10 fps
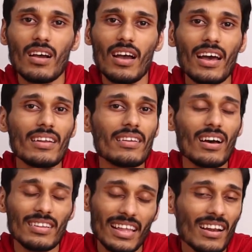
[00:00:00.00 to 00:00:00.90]
And
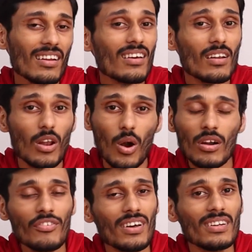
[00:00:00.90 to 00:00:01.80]
there are a lot
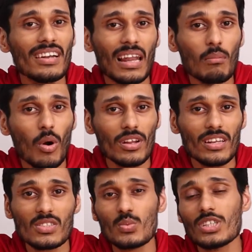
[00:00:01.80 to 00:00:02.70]
of other Dell
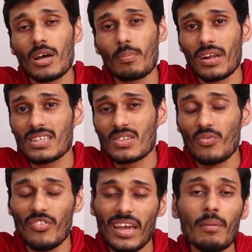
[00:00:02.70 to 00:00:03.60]
monitors which are priced
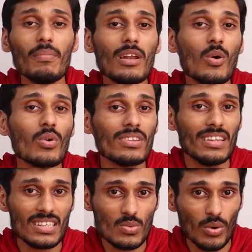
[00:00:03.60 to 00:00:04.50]
way below
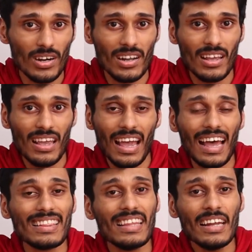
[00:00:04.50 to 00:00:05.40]
this one,
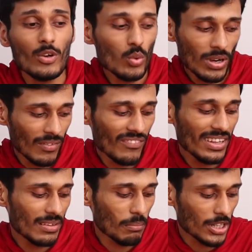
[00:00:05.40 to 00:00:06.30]
and they do come
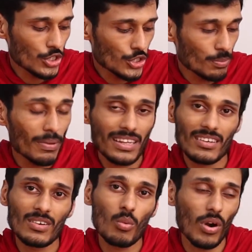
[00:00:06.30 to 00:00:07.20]
with much
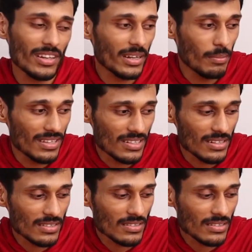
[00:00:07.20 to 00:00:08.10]
better quality
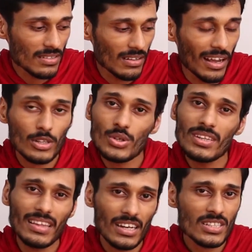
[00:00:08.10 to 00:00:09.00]
bezels. Actually,
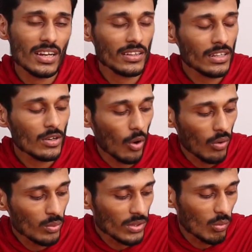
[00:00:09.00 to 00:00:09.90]
there is nothing
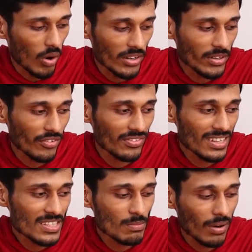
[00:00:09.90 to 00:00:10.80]
wrong with the quality of
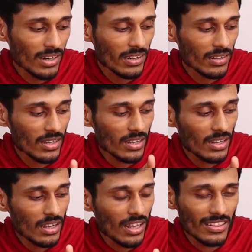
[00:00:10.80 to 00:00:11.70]
this, but
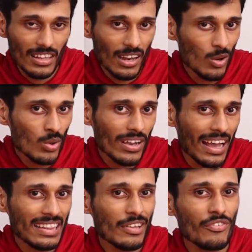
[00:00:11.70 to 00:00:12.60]
the look
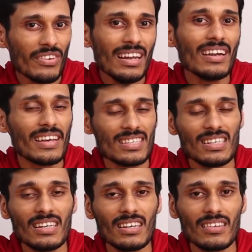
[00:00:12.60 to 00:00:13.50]
and the feel
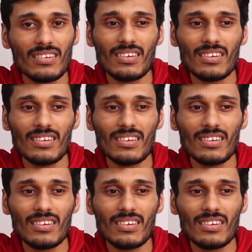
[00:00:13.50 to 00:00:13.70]
doesn't